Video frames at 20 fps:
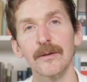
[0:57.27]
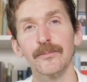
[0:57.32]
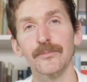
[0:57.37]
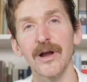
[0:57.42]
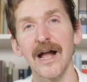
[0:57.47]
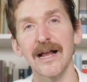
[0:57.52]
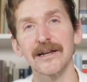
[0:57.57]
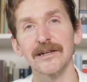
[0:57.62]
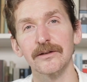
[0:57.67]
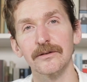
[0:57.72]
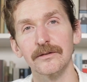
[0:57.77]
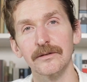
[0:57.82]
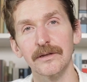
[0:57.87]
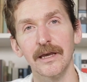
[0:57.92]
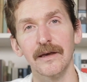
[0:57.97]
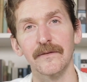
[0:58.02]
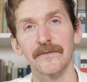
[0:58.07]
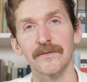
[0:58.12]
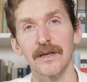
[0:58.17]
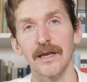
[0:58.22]
practical
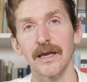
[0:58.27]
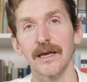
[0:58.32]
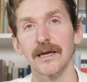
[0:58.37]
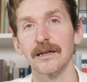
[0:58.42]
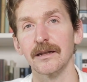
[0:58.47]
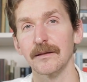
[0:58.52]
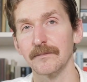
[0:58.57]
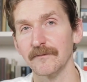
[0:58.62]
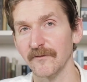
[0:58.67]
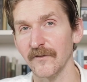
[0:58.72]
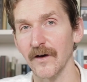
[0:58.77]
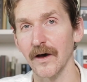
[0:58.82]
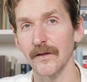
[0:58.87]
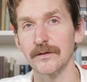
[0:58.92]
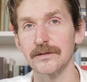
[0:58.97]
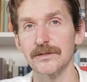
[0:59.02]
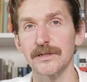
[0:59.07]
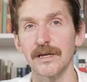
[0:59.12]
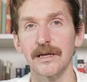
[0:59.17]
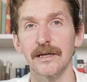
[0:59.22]
gift, and
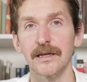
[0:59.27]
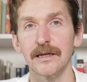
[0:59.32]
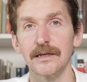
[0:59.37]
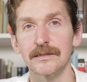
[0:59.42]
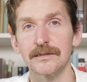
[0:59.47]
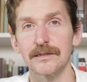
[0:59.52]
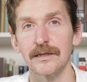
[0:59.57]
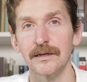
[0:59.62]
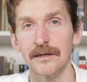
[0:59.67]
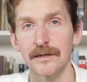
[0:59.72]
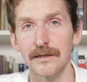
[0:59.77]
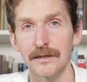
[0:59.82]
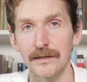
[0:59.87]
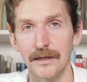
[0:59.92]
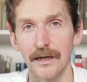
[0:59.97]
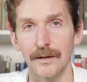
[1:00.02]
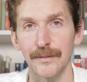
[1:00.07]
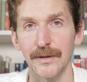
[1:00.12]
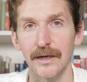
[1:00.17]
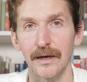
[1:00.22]
Father's Day is
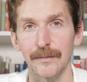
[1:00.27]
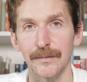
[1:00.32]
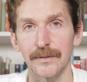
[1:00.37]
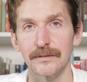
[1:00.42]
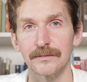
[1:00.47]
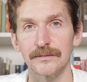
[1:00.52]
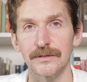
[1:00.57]
coming up.